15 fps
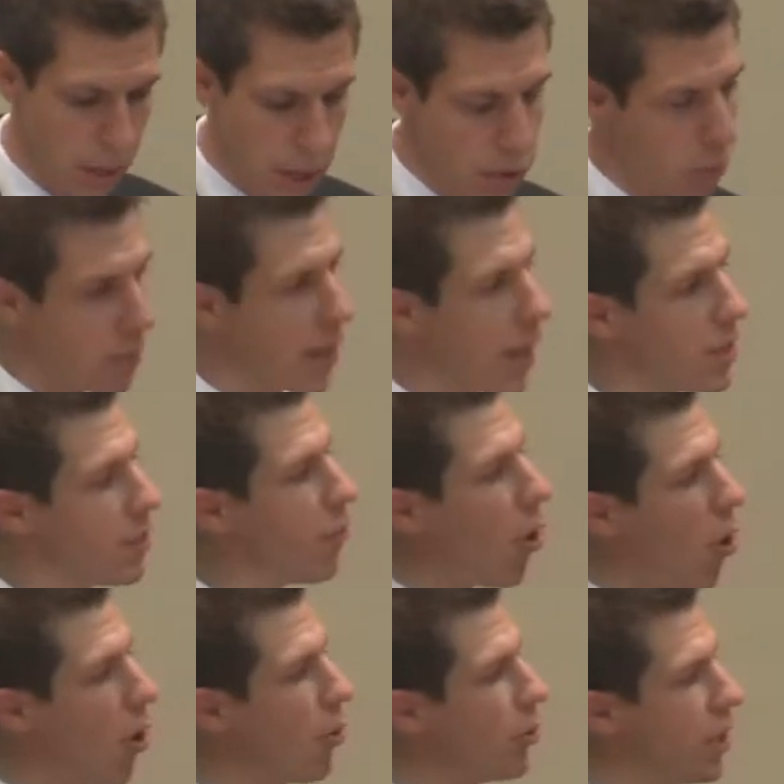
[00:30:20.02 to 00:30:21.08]
So, because of
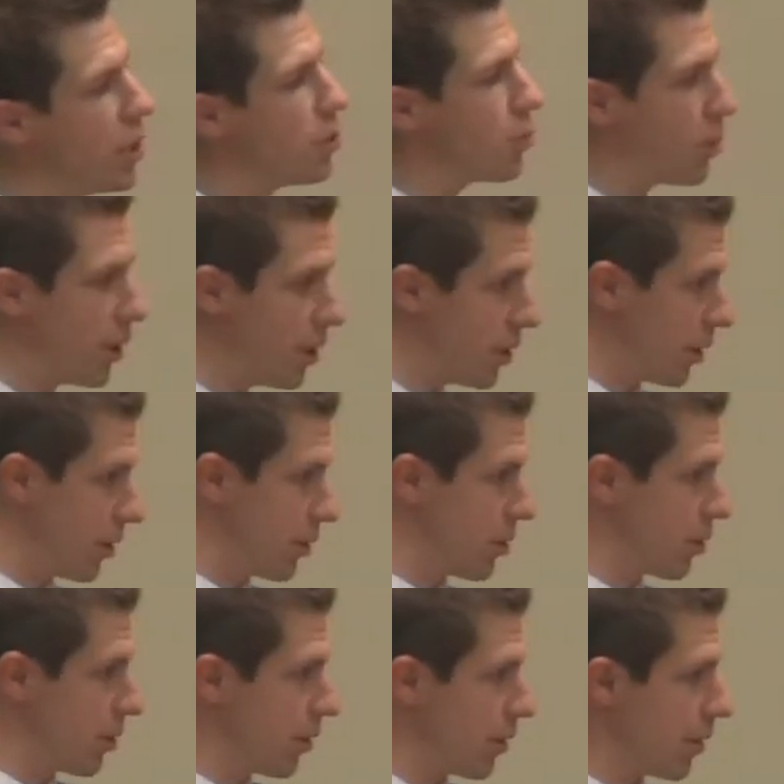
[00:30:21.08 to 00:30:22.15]
all these
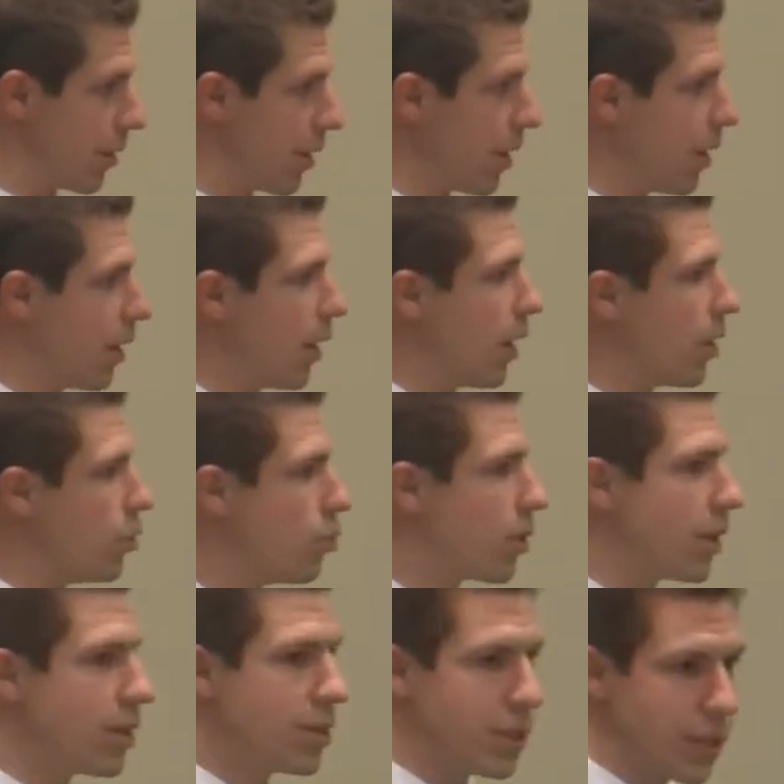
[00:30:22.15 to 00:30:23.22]
reasons, you
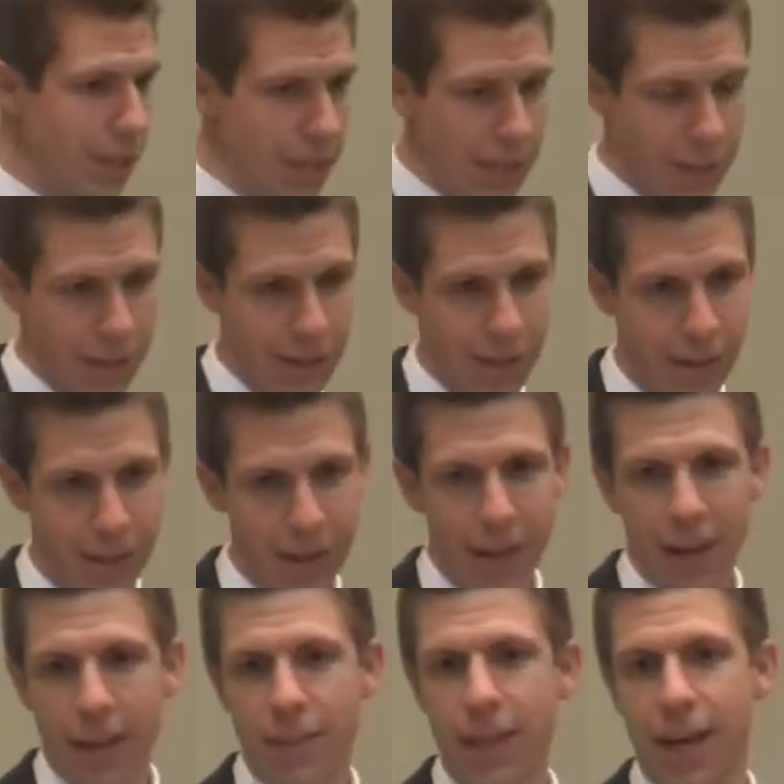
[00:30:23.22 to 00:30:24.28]
can see
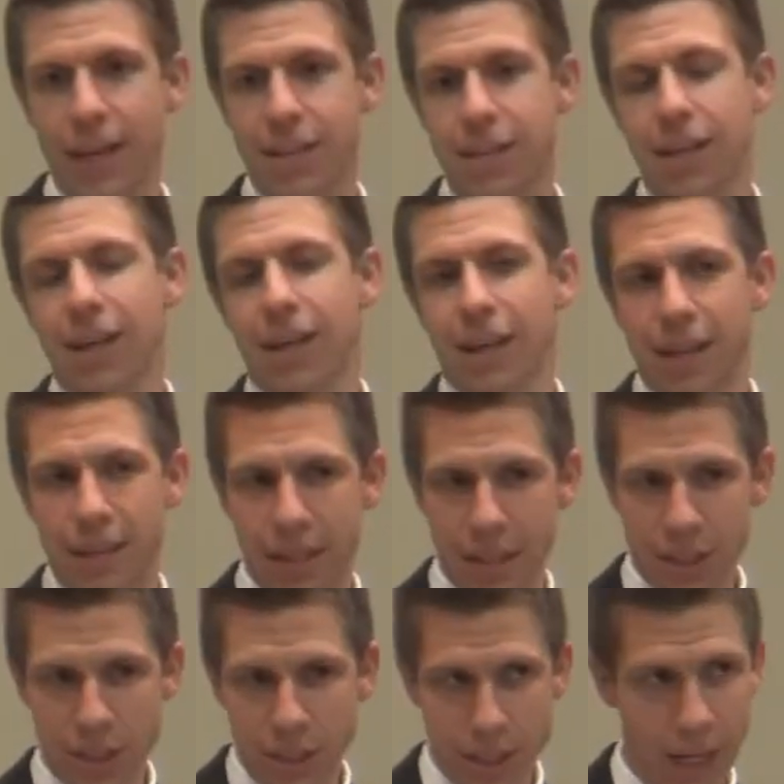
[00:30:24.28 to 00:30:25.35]
that
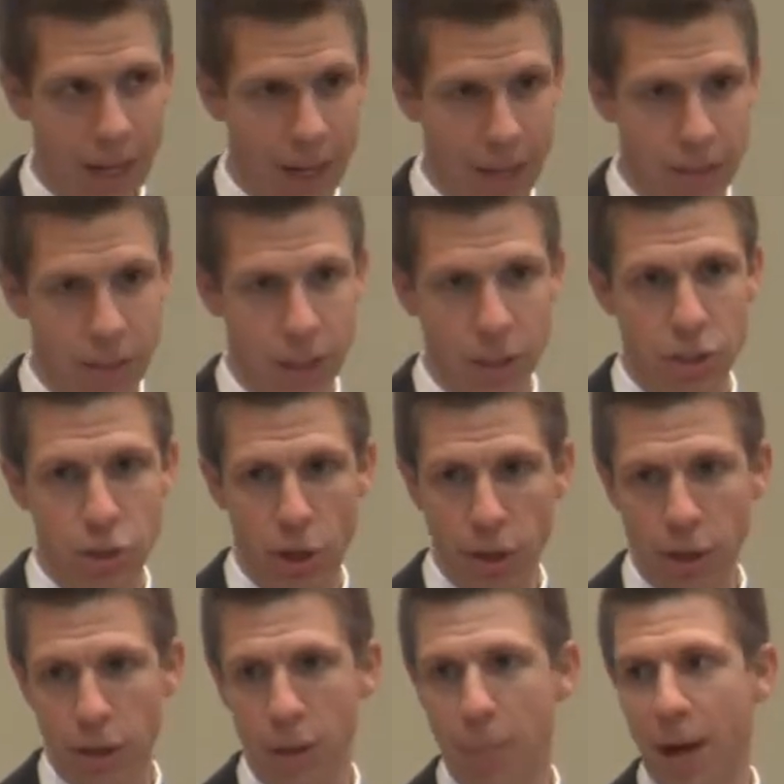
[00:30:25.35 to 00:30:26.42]
this text is
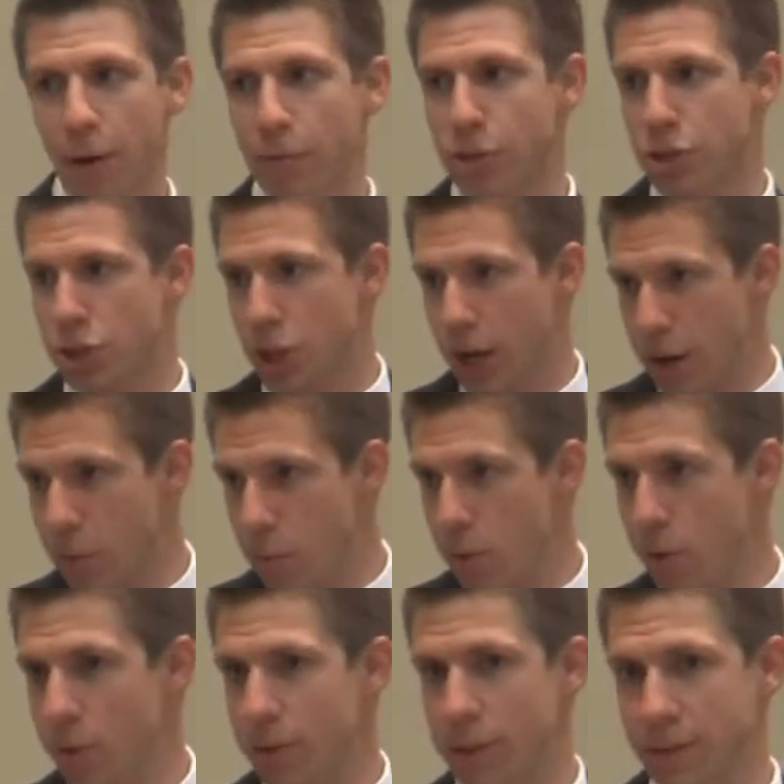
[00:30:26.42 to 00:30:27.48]
talking about
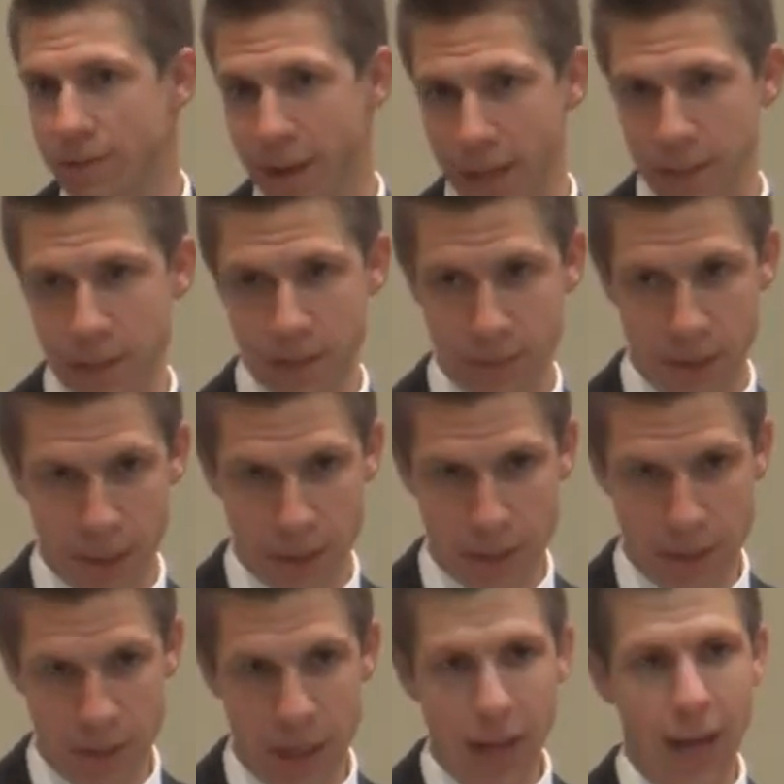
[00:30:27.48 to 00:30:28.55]
general
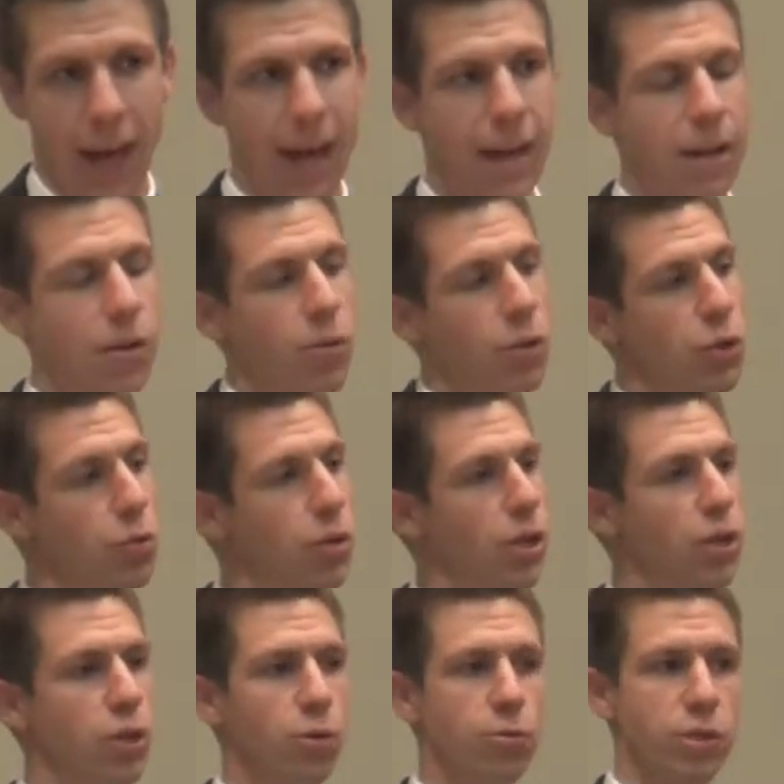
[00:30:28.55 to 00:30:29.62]
divisiveness, and you
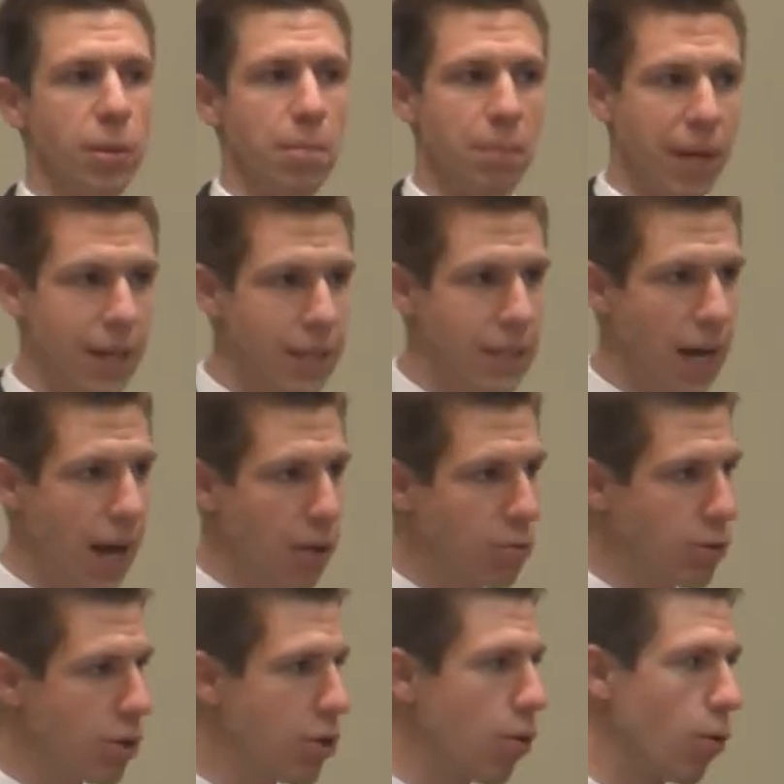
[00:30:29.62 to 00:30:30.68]
can use a big
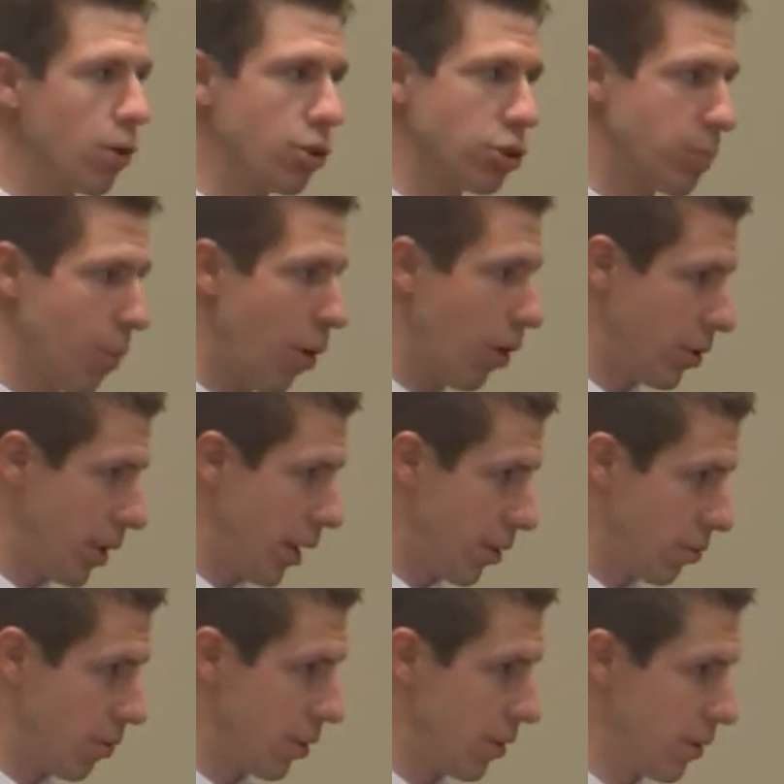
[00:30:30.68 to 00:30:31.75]
doctrine or a small
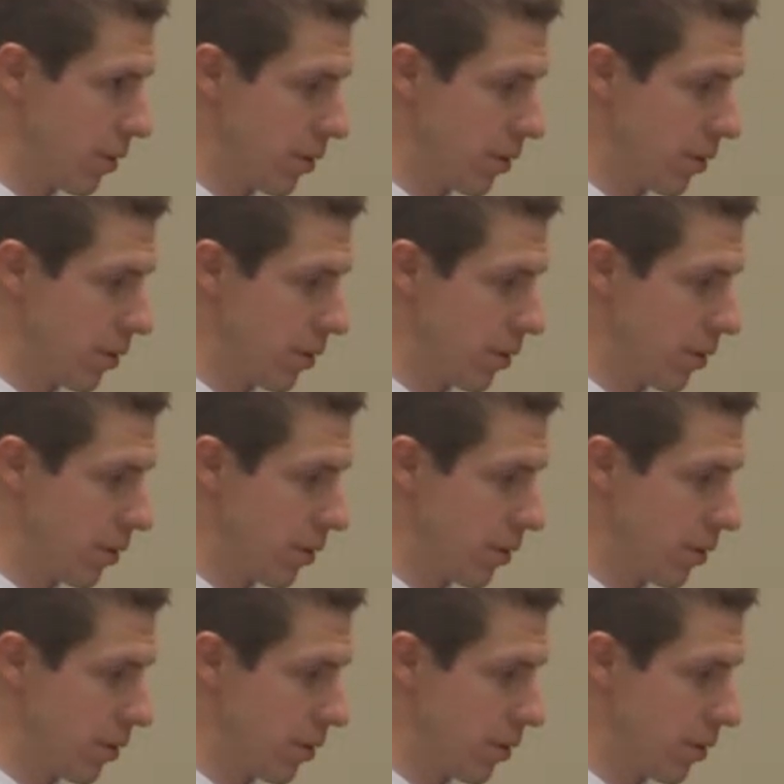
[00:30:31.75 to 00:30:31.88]
doctrine.